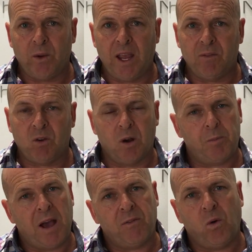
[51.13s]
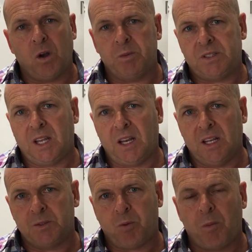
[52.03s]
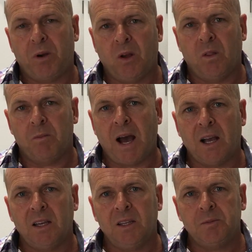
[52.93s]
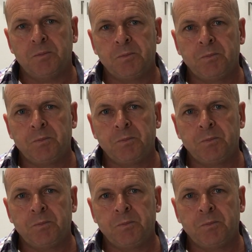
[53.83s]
We have got about 40% less property on the market.